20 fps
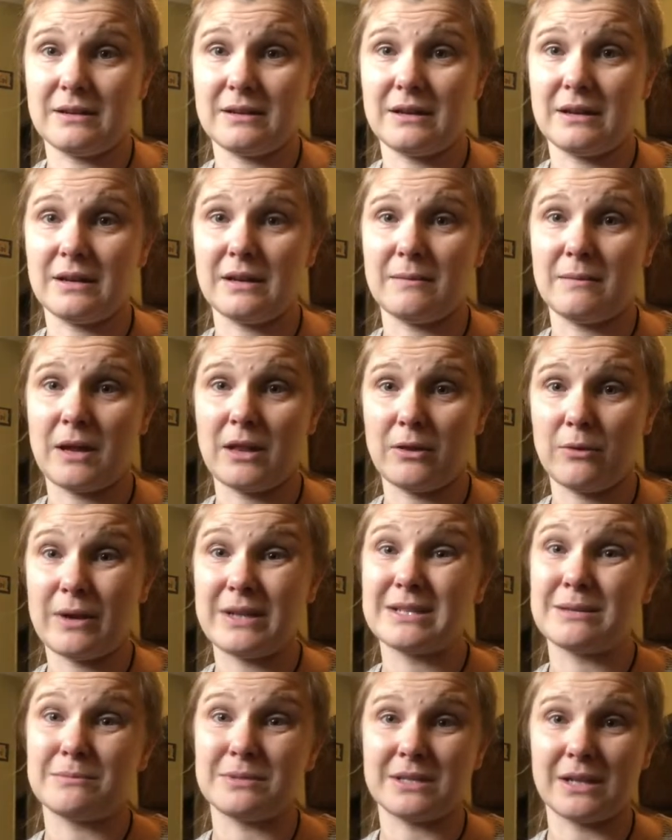Otherwise,
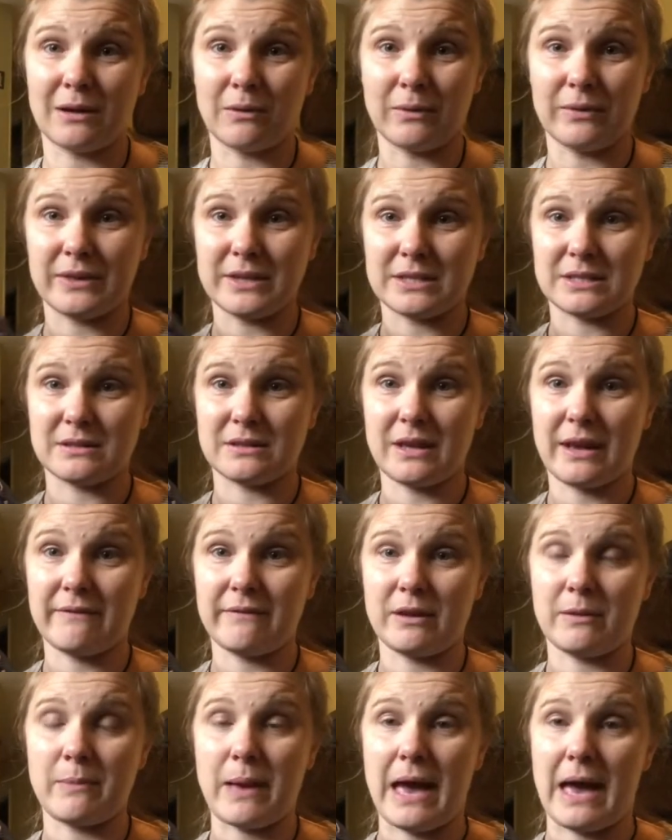I'm stuck with this
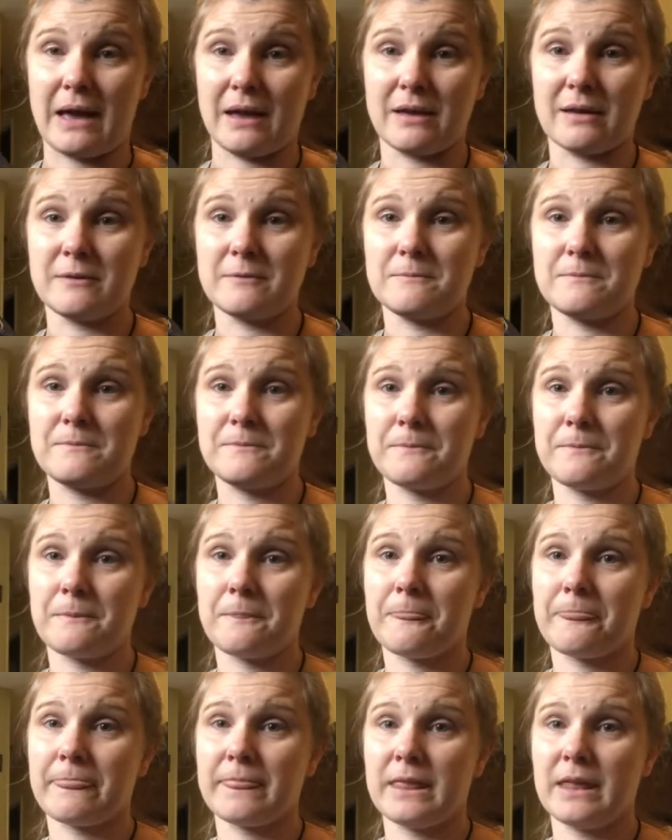heavy bag,
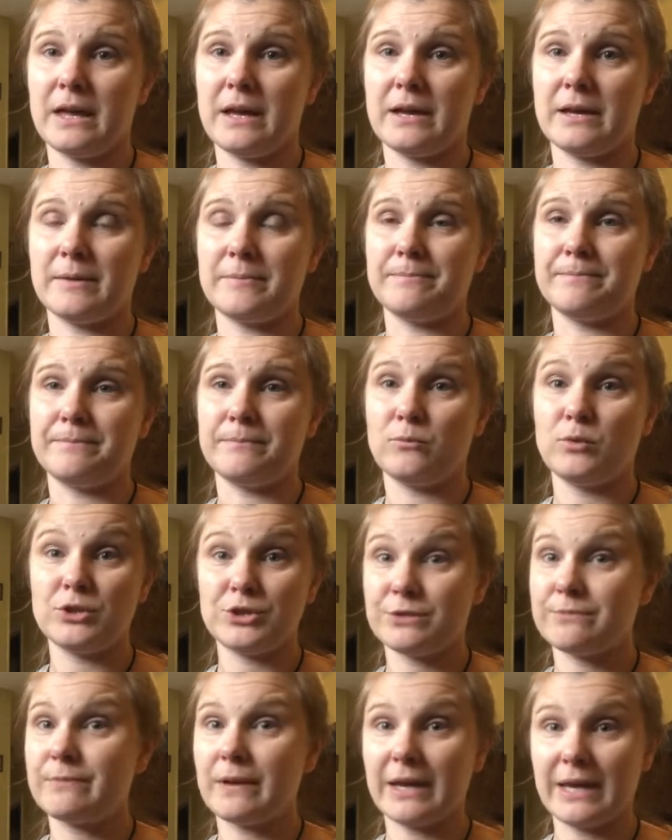
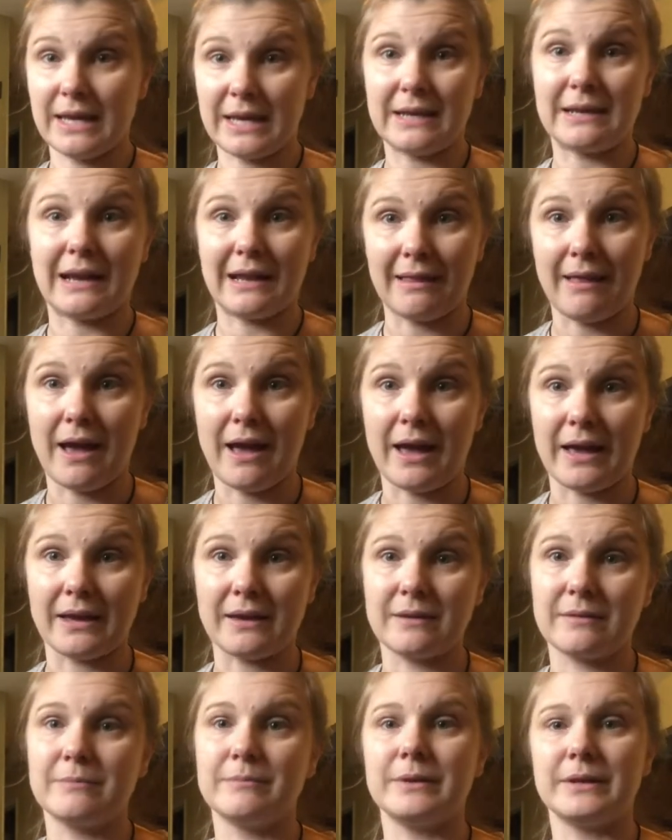which again, I like,
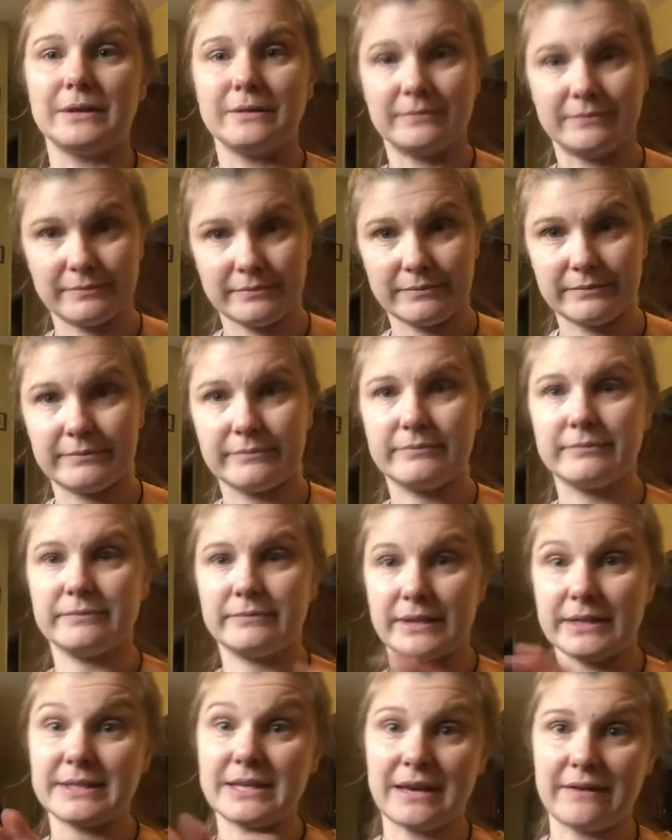but
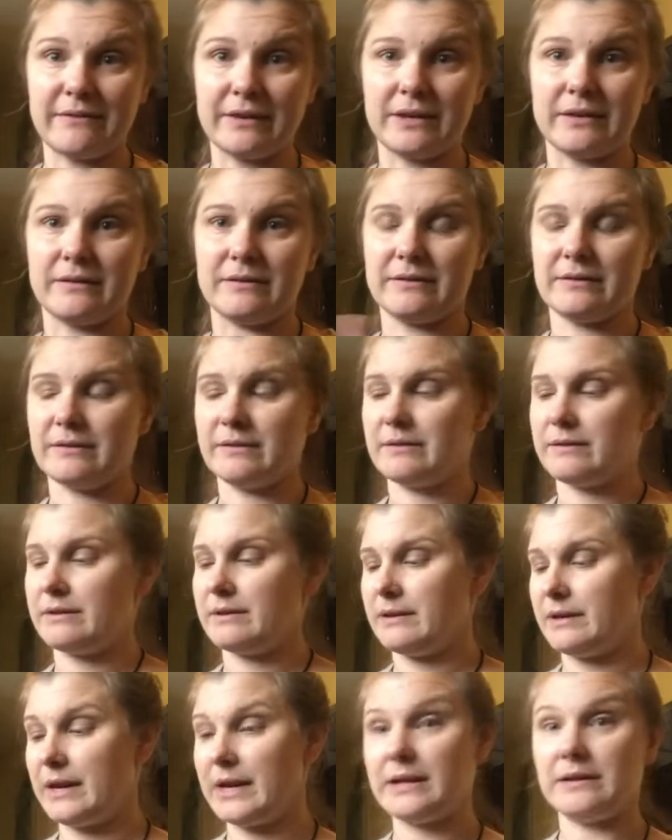it's heavy
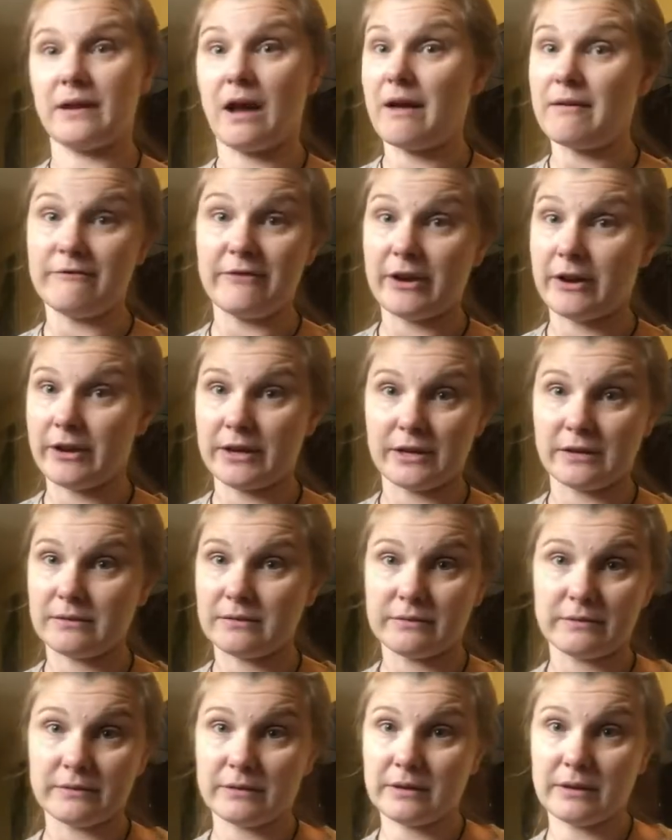and not very
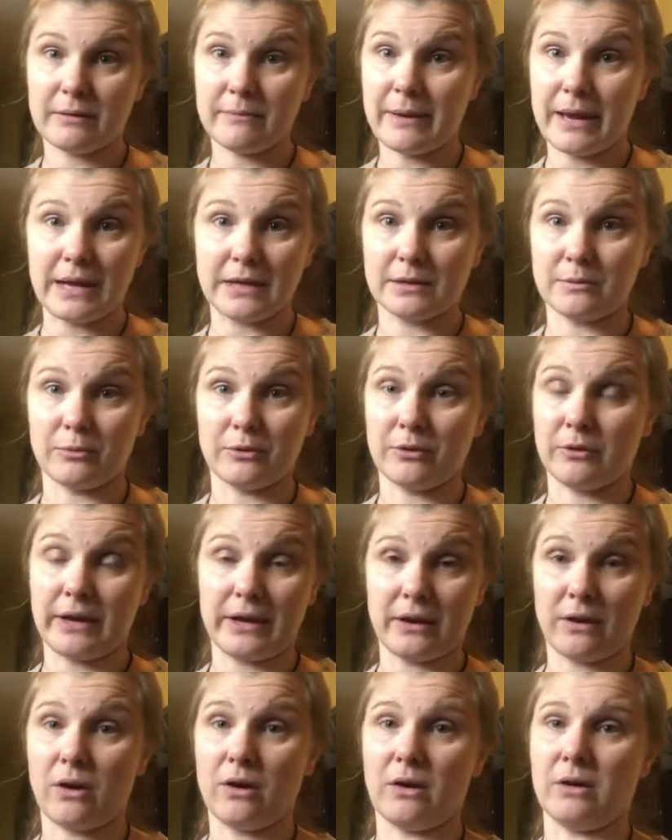compactable at
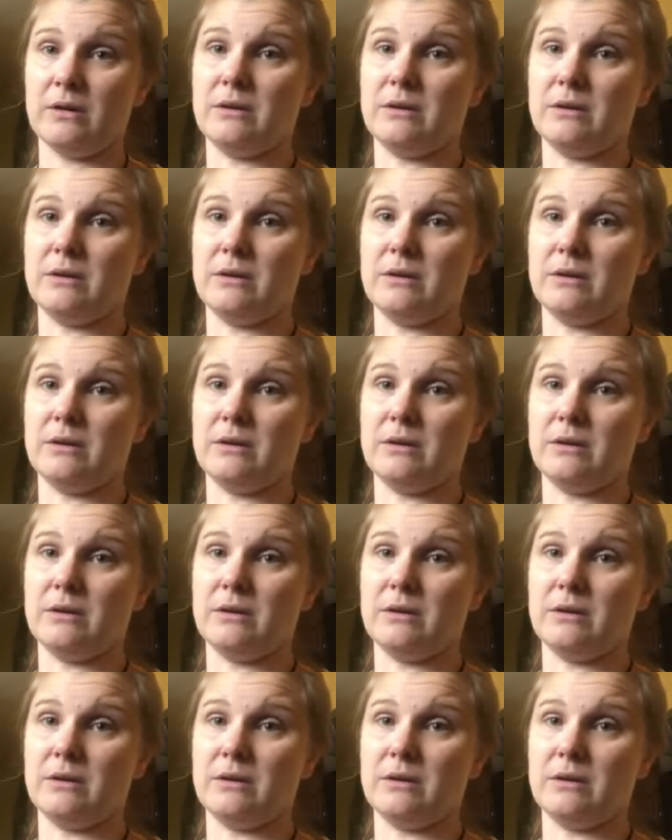all.